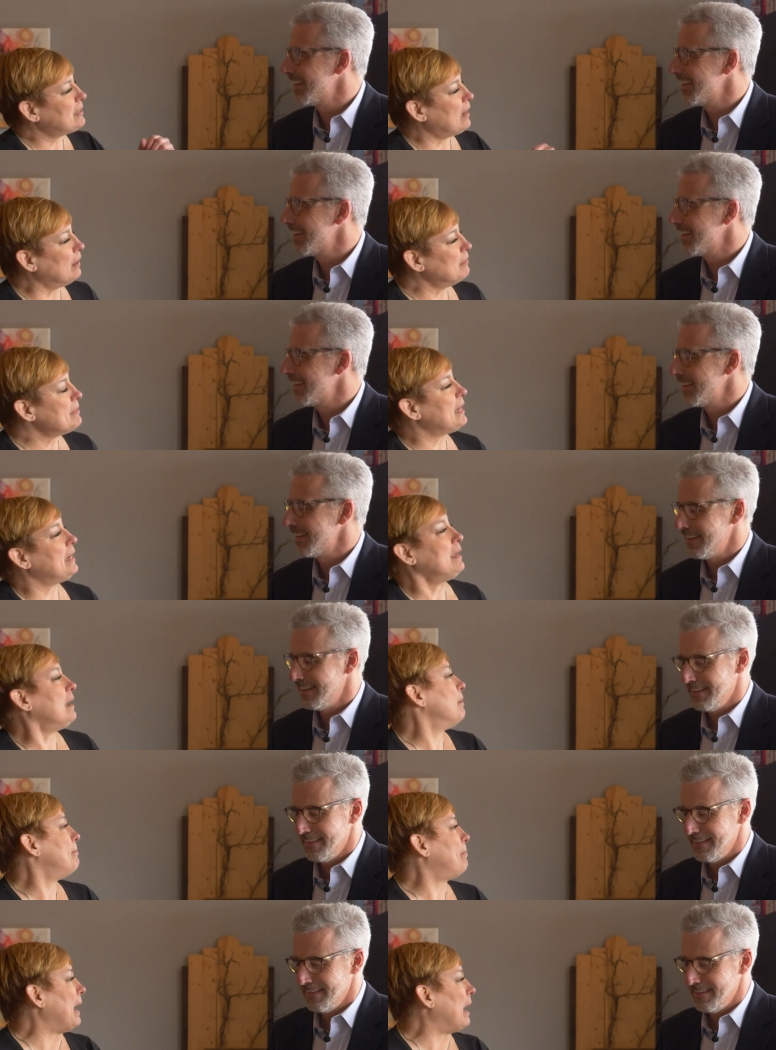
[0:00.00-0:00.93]
Speaker 1: tell me
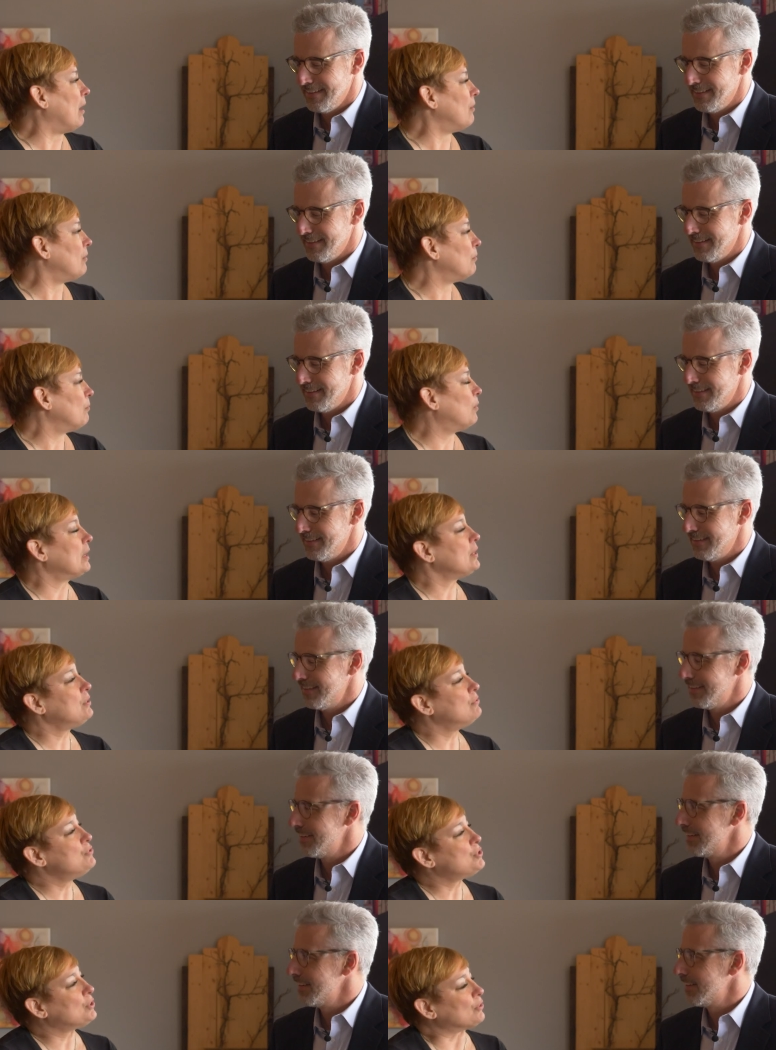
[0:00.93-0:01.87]
about what
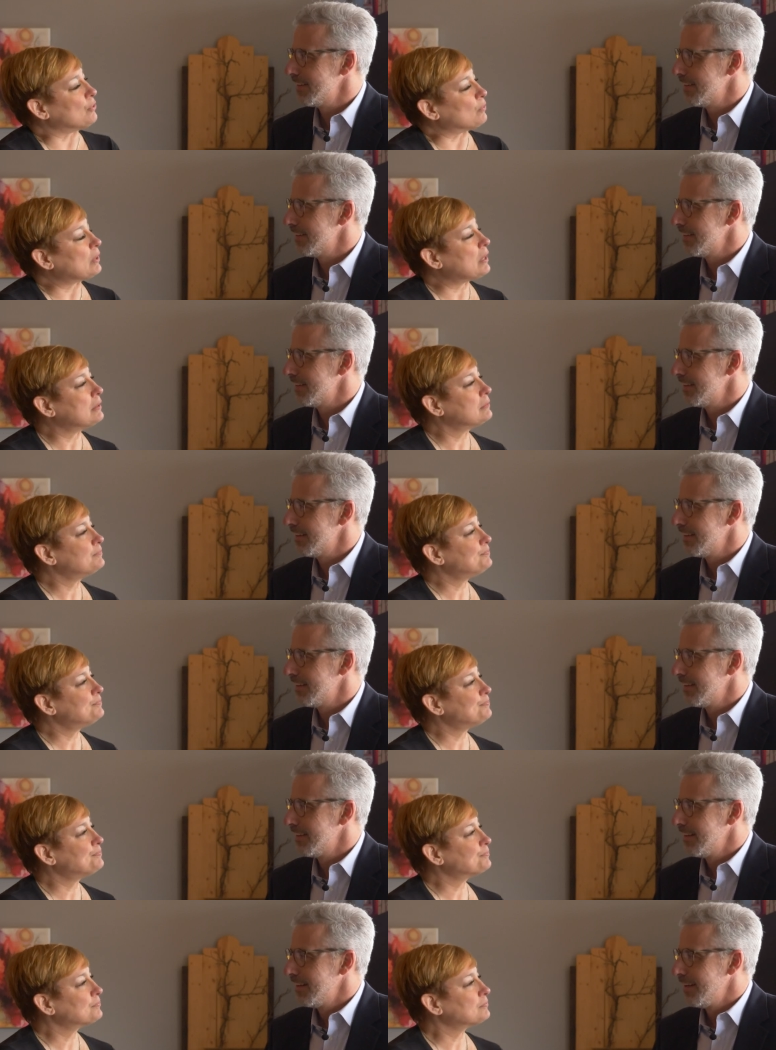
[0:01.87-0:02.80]
you do
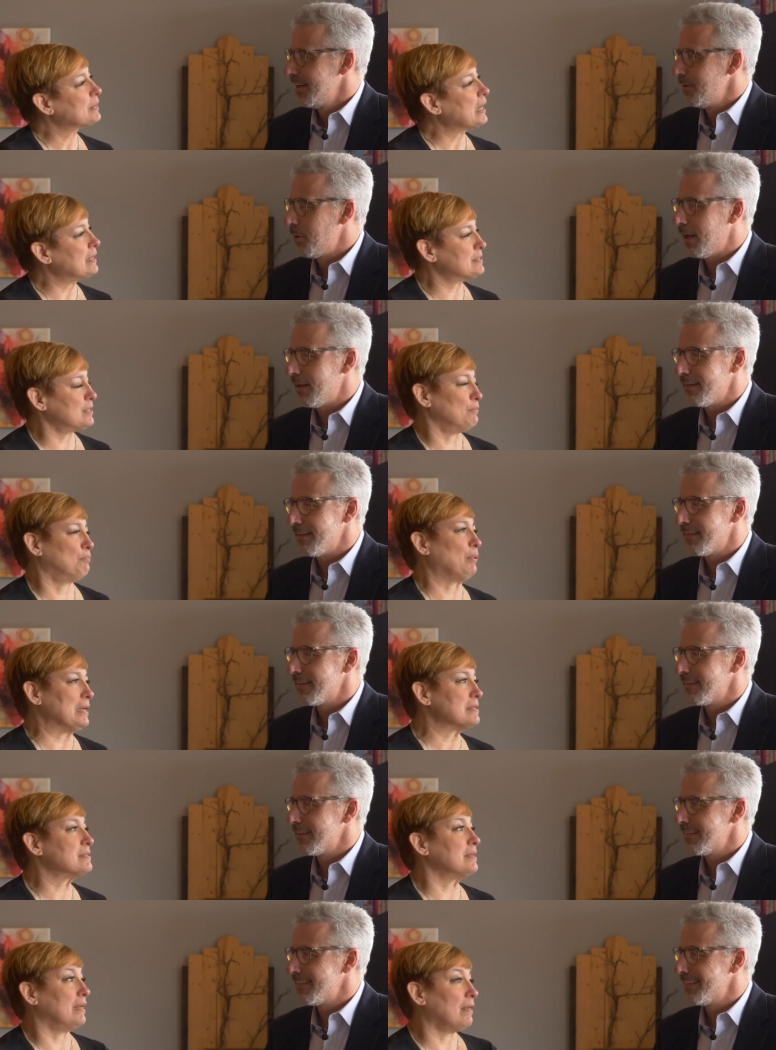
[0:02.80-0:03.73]
as well, the
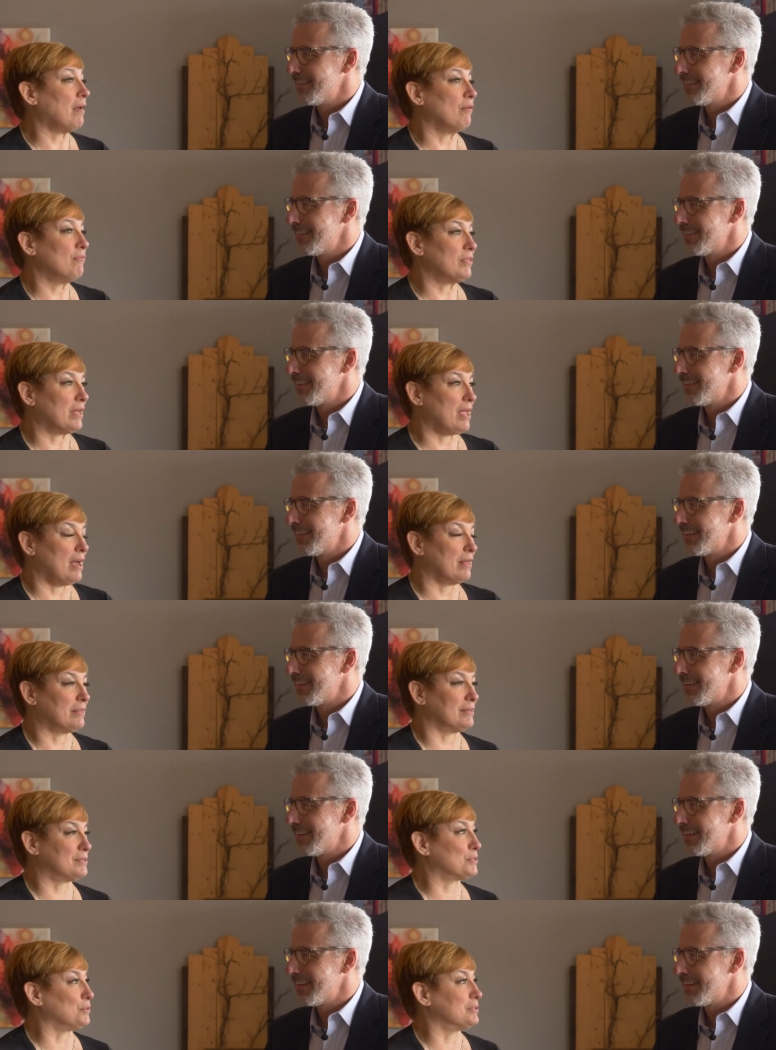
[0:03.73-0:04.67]
president of the
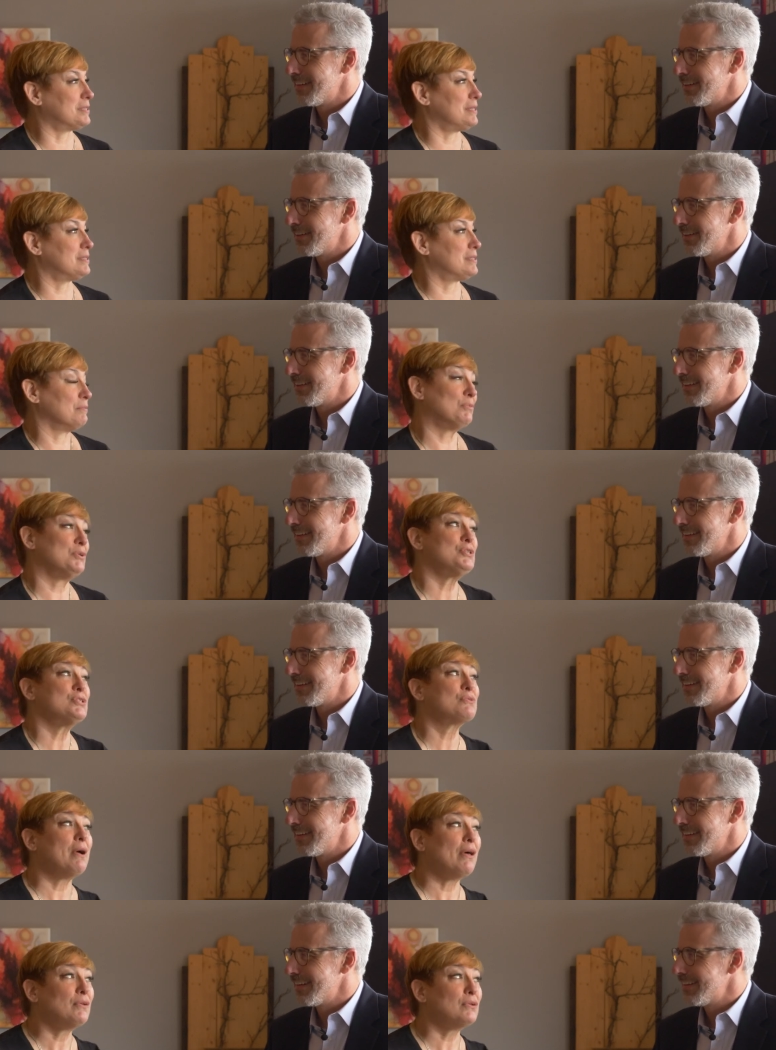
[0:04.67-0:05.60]
Catholic school system, which is
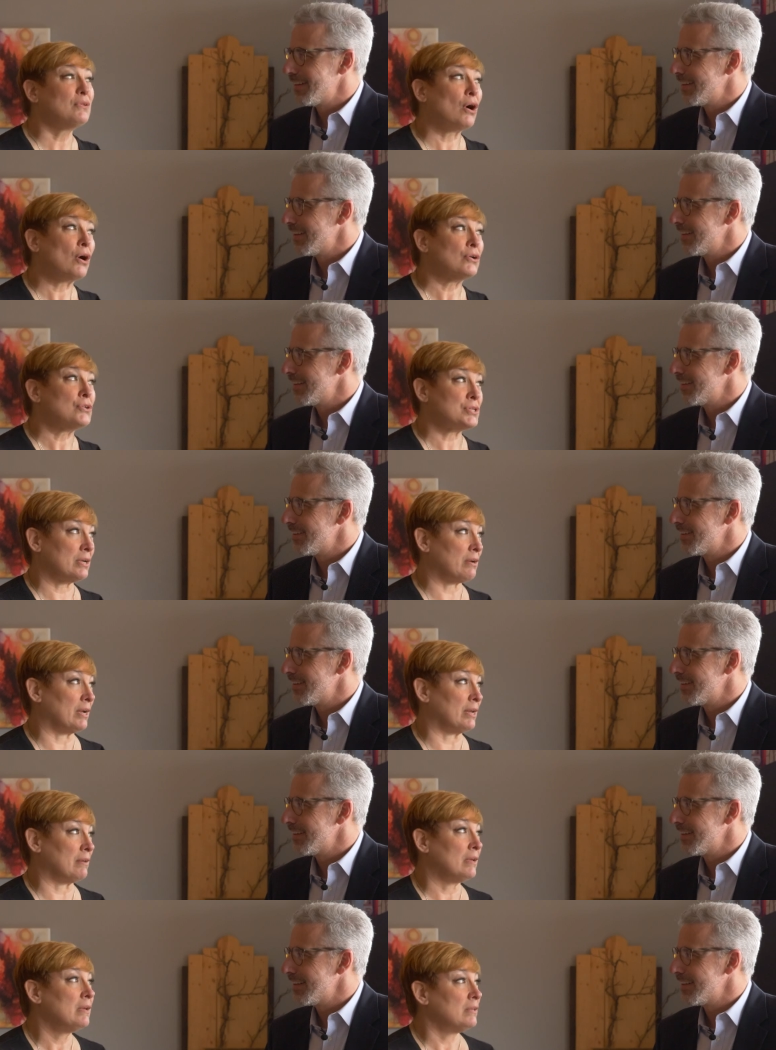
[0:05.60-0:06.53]
rather large here
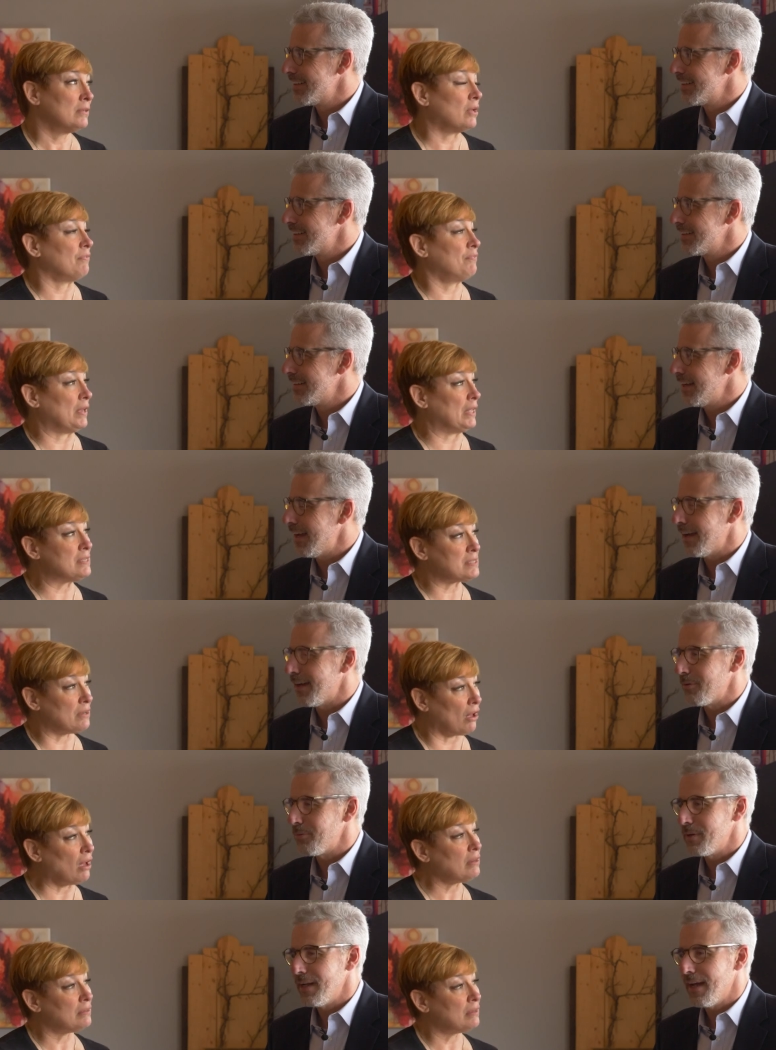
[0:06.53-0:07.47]
in Lafayette,
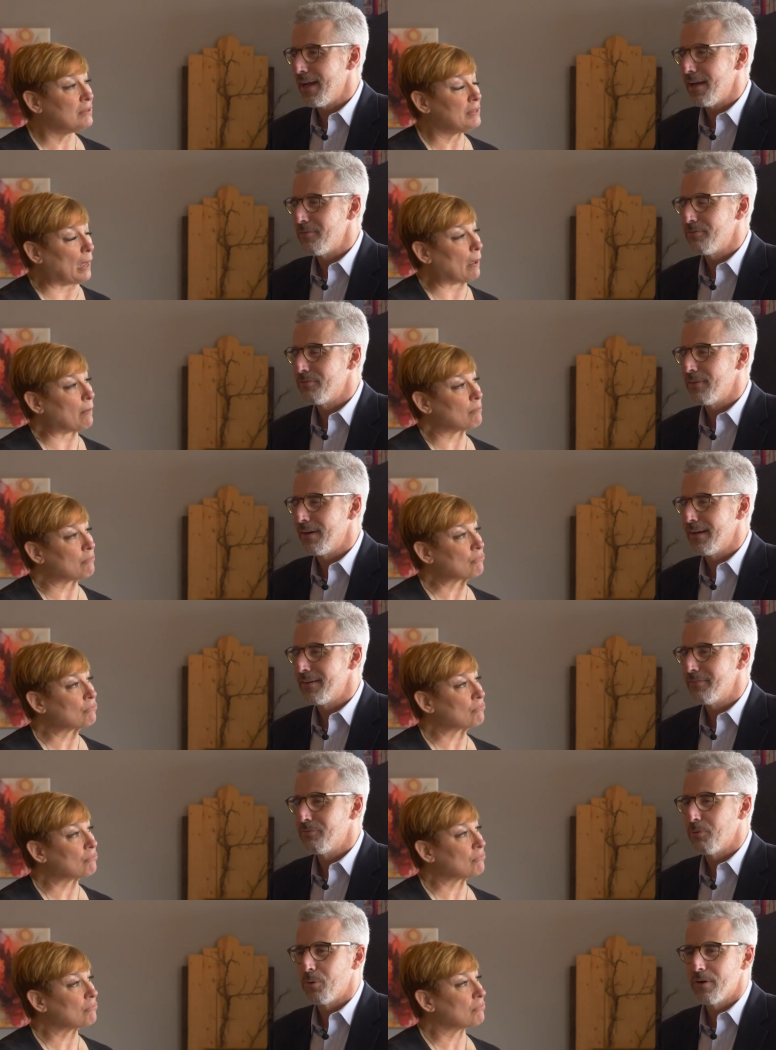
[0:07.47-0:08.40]
yeah, We have
Speaker 2: yeah. uh,
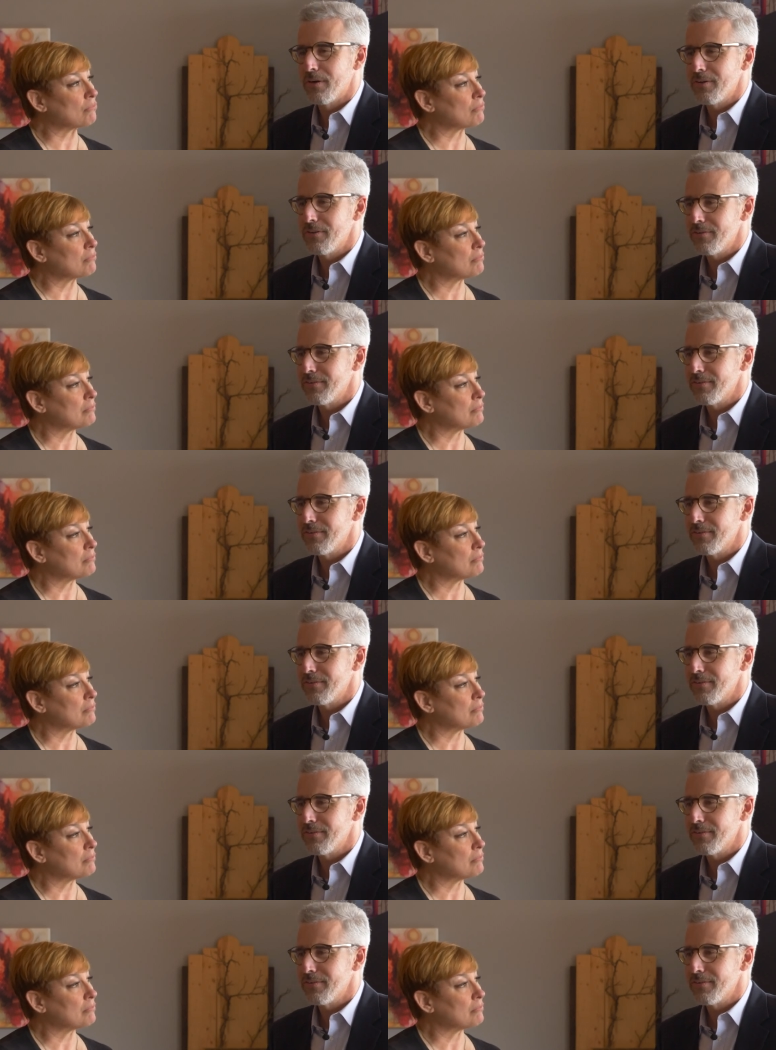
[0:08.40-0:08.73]
four